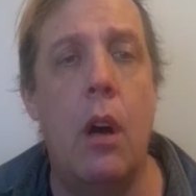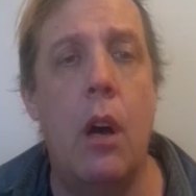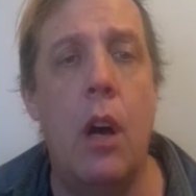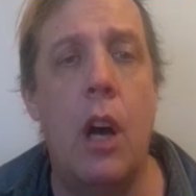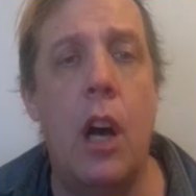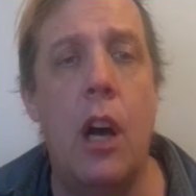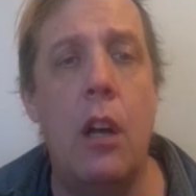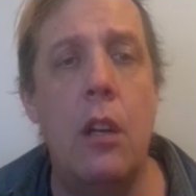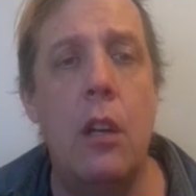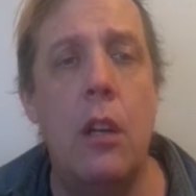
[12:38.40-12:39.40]
uh,
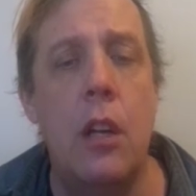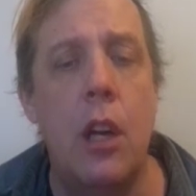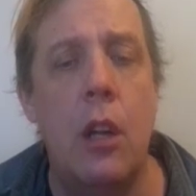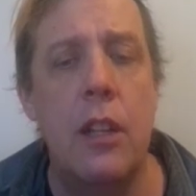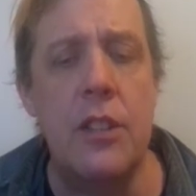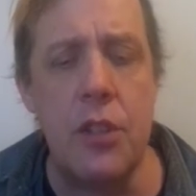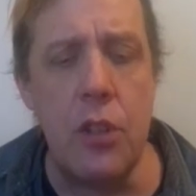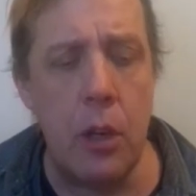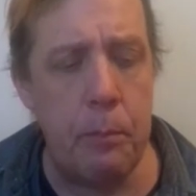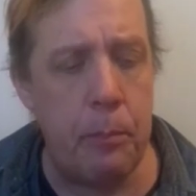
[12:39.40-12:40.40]
let's
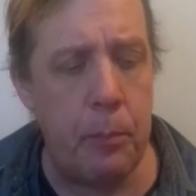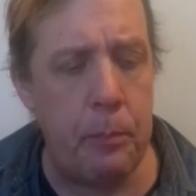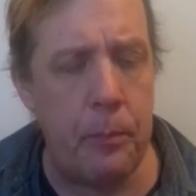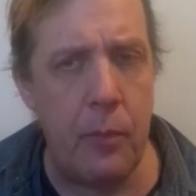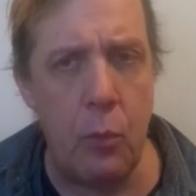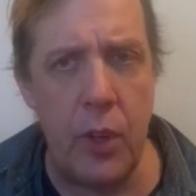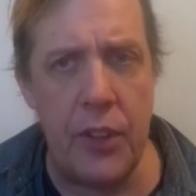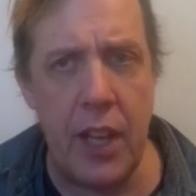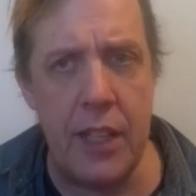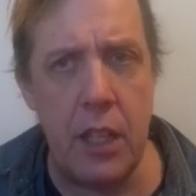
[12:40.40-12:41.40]
start with
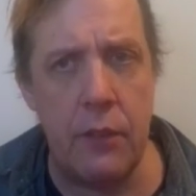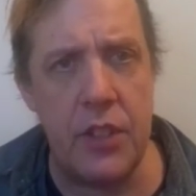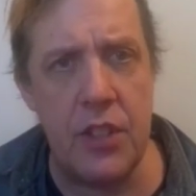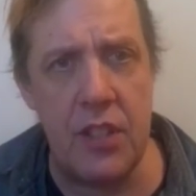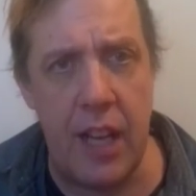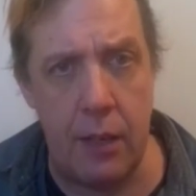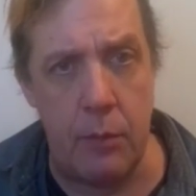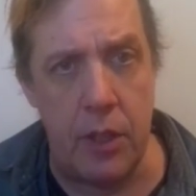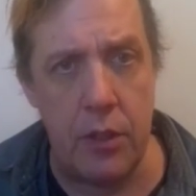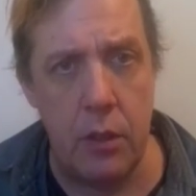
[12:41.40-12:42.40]
the idea of a
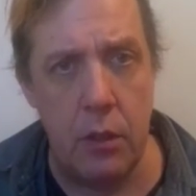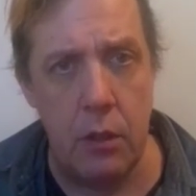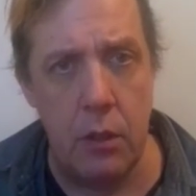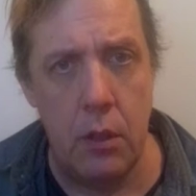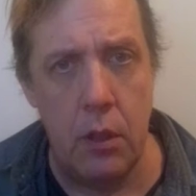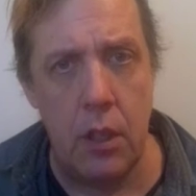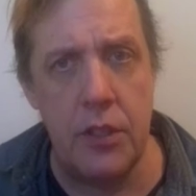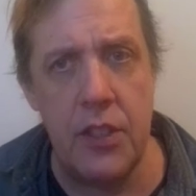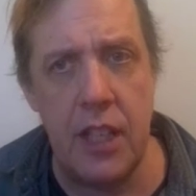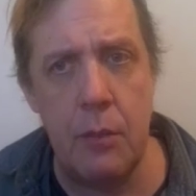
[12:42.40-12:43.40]
statement. A
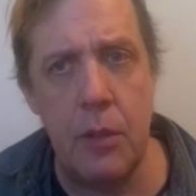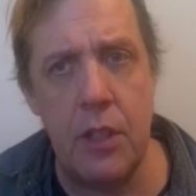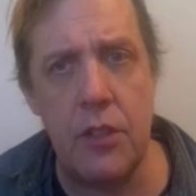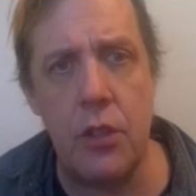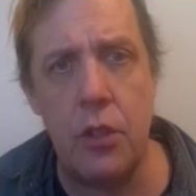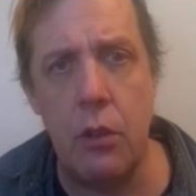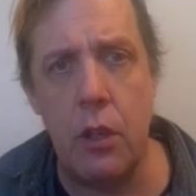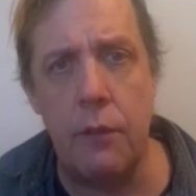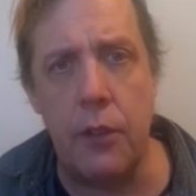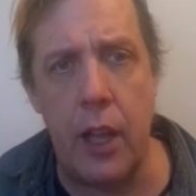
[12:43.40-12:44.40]
statement is a
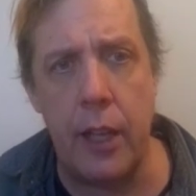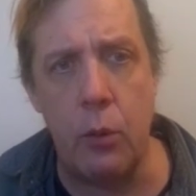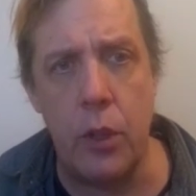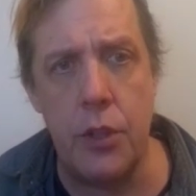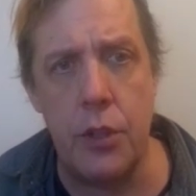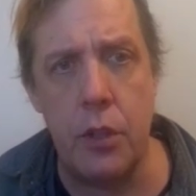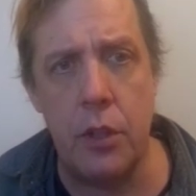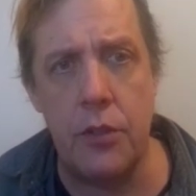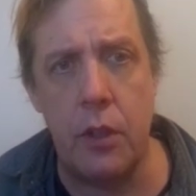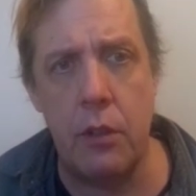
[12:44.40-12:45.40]
unit of language.
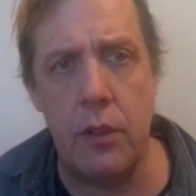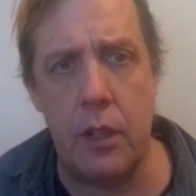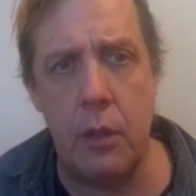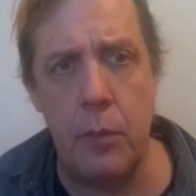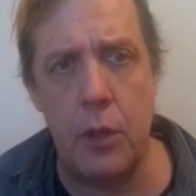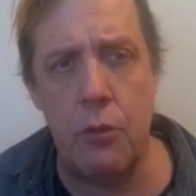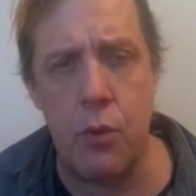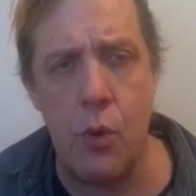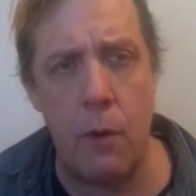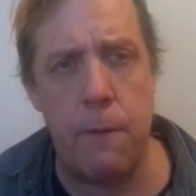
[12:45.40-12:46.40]
It's a, that can be
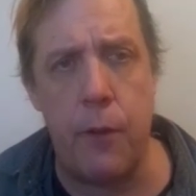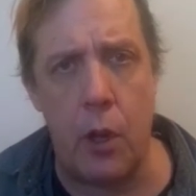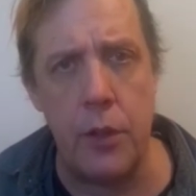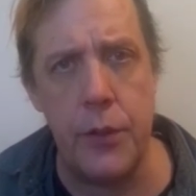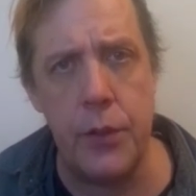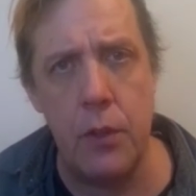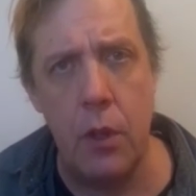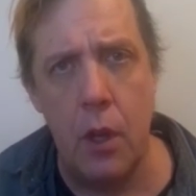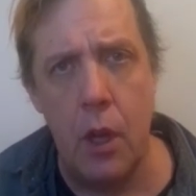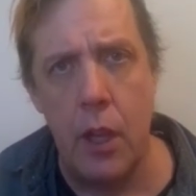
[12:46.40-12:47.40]
true or false.
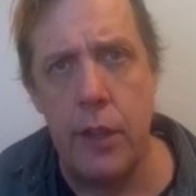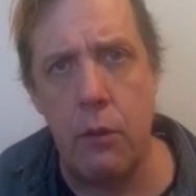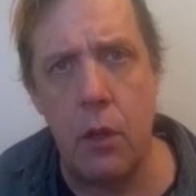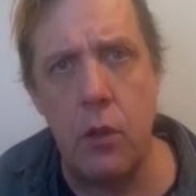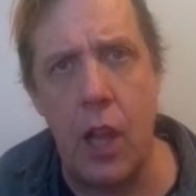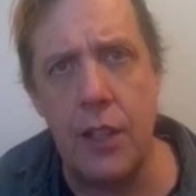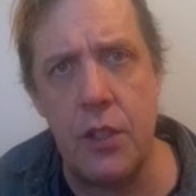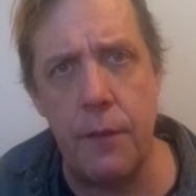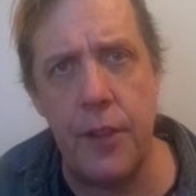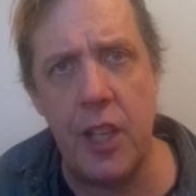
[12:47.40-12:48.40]
There are
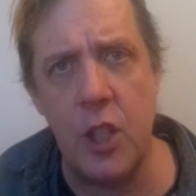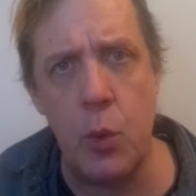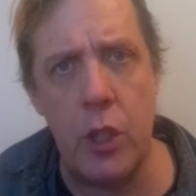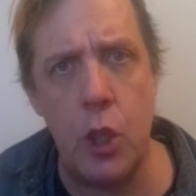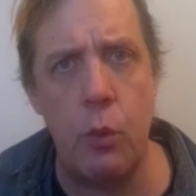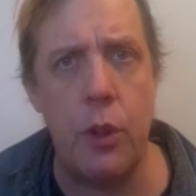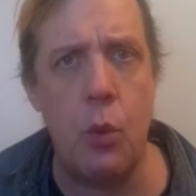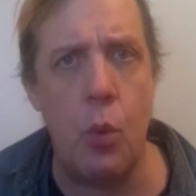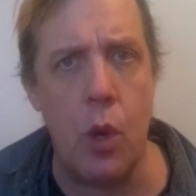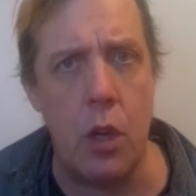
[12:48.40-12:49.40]
lots of things we do with
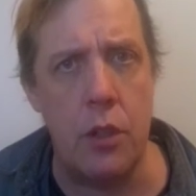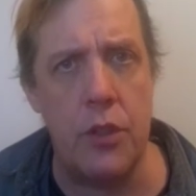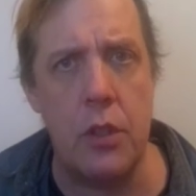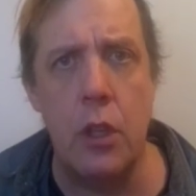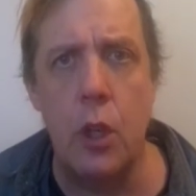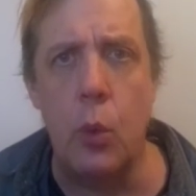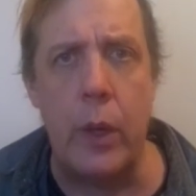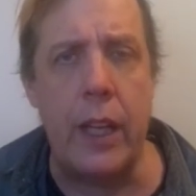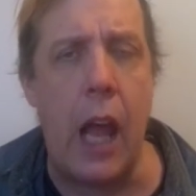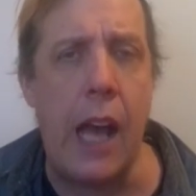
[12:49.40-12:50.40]
words. We
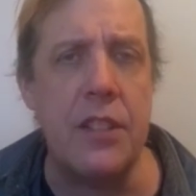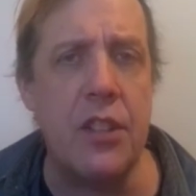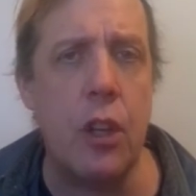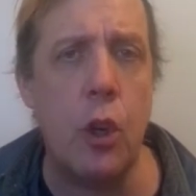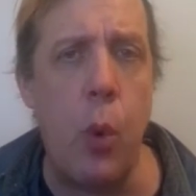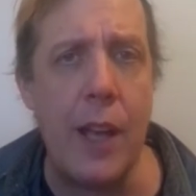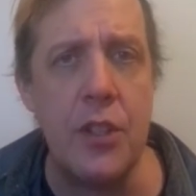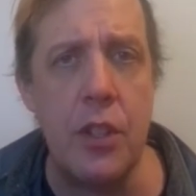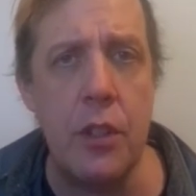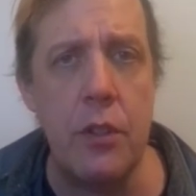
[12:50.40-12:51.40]
can ask
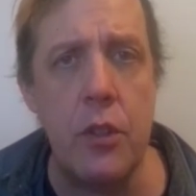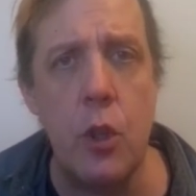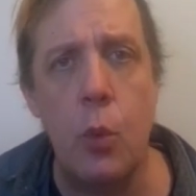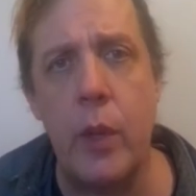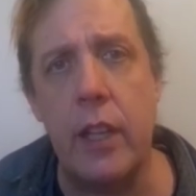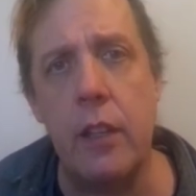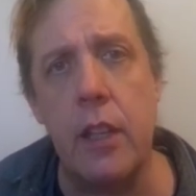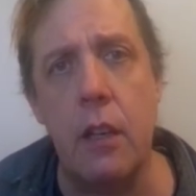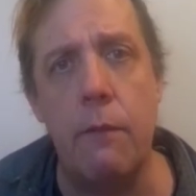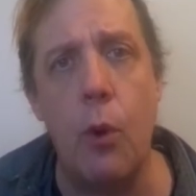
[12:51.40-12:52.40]
questions. We can
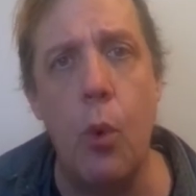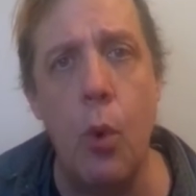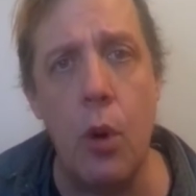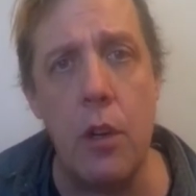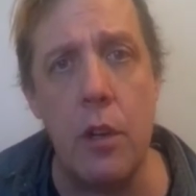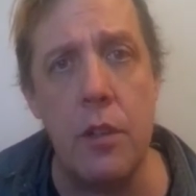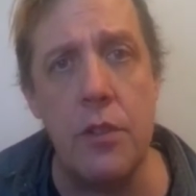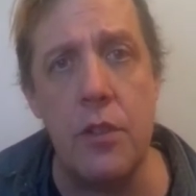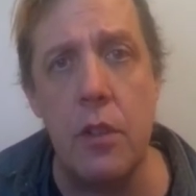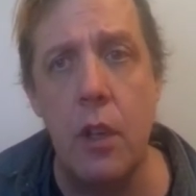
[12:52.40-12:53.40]
give
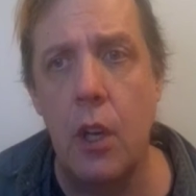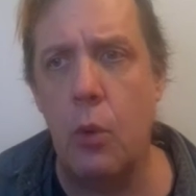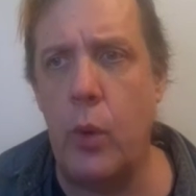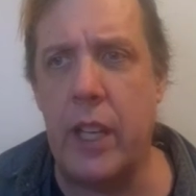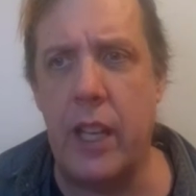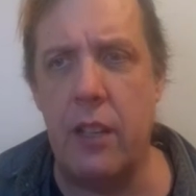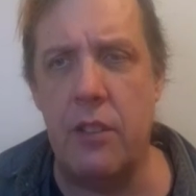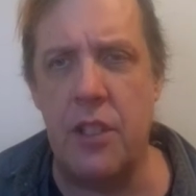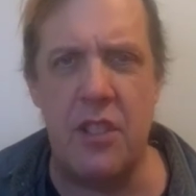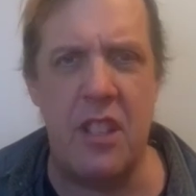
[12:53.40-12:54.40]
orders. We can
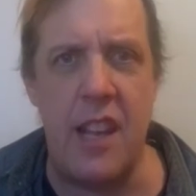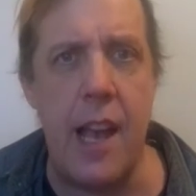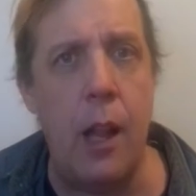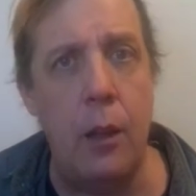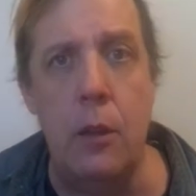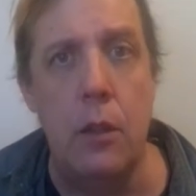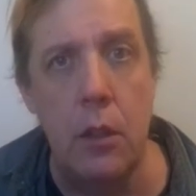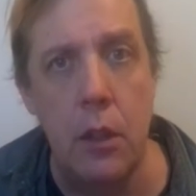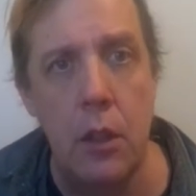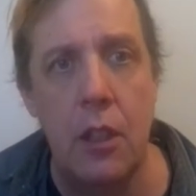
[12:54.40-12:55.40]
just yell.
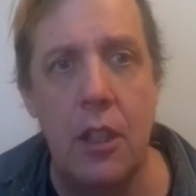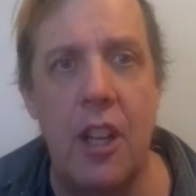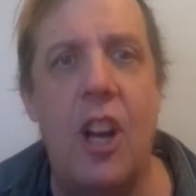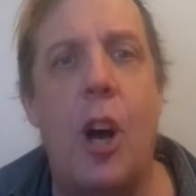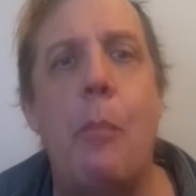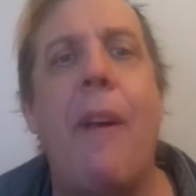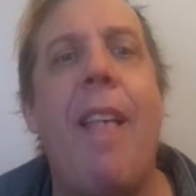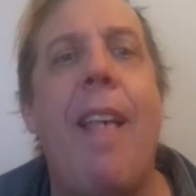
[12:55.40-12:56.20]
Um,